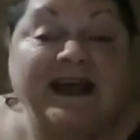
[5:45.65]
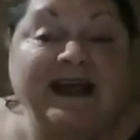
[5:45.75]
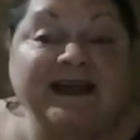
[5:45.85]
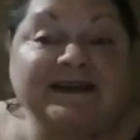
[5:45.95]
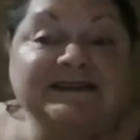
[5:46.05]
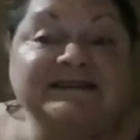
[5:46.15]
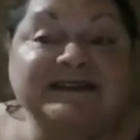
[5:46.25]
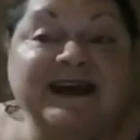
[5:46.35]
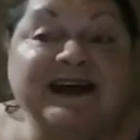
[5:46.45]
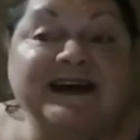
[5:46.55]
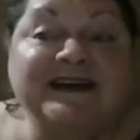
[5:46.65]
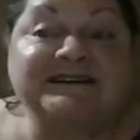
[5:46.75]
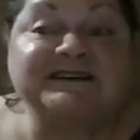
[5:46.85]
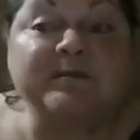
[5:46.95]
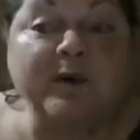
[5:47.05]
And
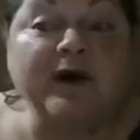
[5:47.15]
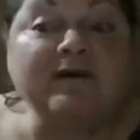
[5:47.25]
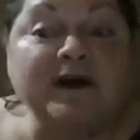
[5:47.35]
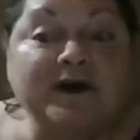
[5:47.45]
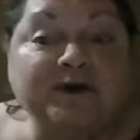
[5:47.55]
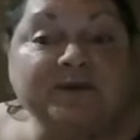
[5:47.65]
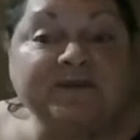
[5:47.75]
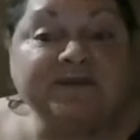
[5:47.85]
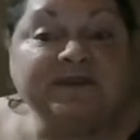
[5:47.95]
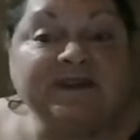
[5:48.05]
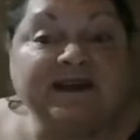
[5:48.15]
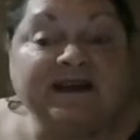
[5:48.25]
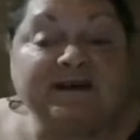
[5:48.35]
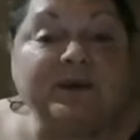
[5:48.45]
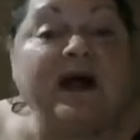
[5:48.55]
tomorrow,
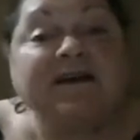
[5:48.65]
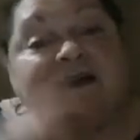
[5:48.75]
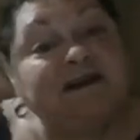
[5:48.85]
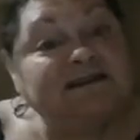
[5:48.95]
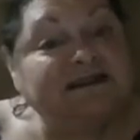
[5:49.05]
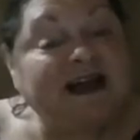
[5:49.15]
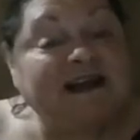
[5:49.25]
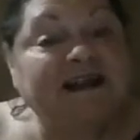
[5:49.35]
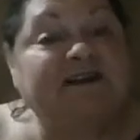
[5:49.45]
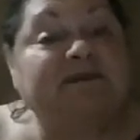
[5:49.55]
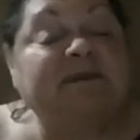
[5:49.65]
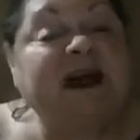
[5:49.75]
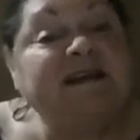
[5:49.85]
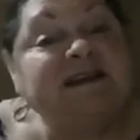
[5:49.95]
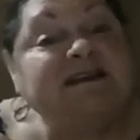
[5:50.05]
well, I'll get into that later, but
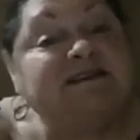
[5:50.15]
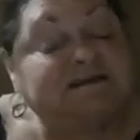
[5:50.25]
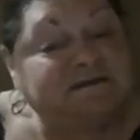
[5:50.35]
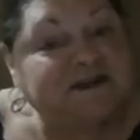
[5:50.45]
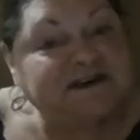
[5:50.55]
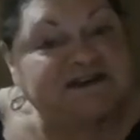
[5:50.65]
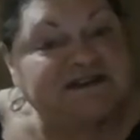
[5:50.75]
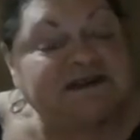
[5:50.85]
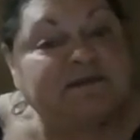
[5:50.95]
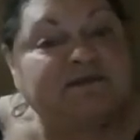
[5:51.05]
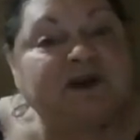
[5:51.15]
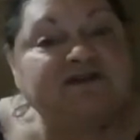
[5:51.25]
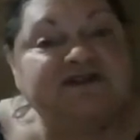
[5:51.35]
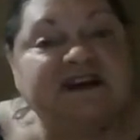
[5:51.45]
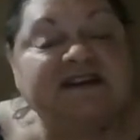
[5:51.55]
I needed to finish some
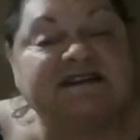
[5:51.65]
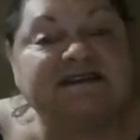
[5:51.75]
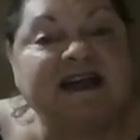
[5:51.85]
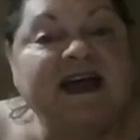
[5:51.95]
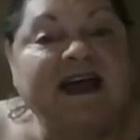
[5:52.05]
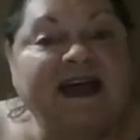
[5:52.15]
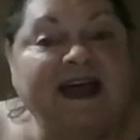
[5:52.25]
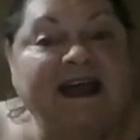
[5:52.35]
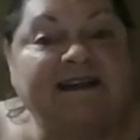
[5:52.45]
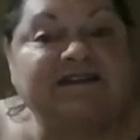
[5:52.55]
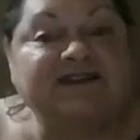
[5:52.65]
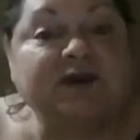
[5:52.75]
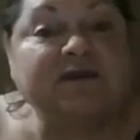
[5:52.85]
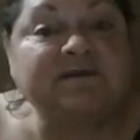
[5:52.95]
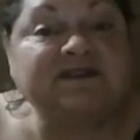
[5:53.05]
projects and
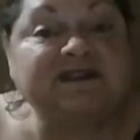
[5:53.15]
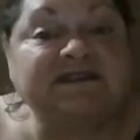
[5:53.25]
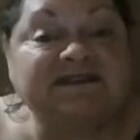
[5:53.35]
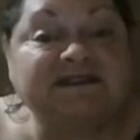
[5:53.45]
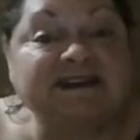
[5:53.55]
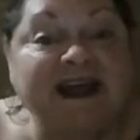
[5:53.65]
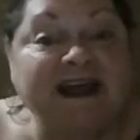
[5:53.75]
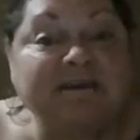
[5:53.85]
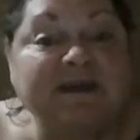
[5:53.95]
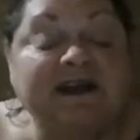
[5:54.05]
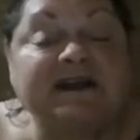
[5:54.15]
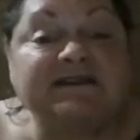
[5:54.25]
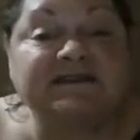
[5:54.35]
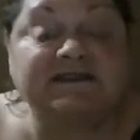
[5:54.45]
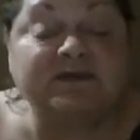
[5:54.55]
show them to you today
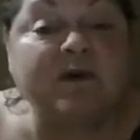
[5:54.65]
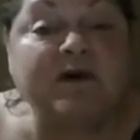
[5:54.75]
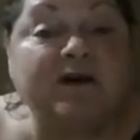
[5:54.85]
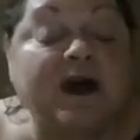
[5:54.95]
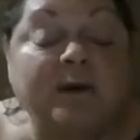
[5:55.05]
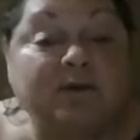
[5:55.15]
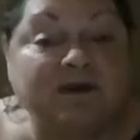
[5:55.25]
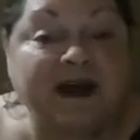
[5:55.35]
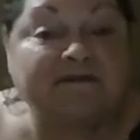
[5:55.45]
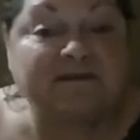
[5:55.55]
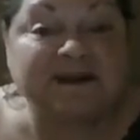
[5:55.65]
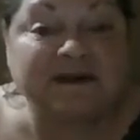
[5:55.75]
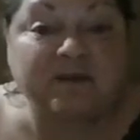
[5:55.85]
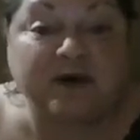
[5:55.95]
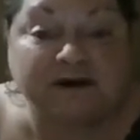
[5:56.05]
because tomorrow I won't have them
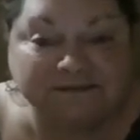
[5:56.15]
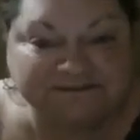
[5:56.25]
anymore.